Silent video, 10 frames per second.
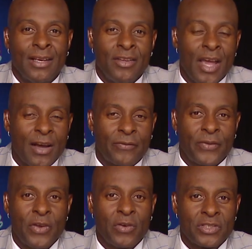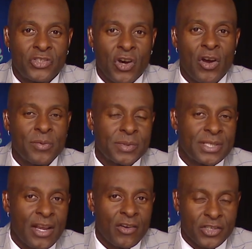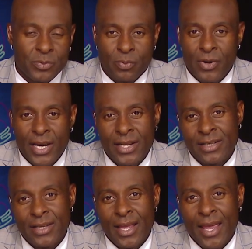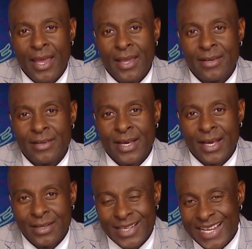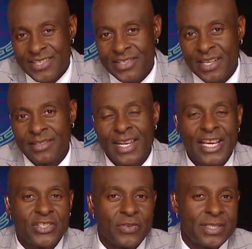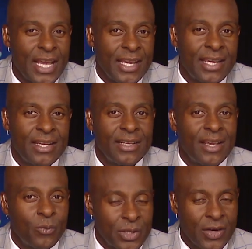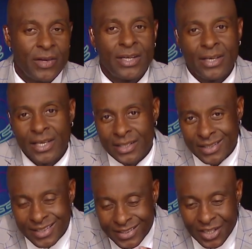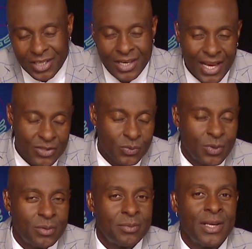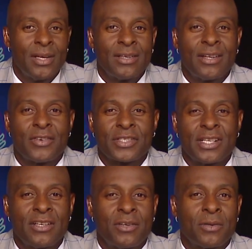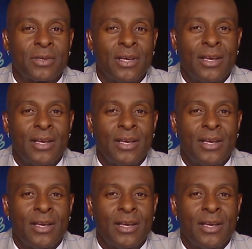you have fewer germs that are spread and less sick days are taken. And when they're in the classroom, they're still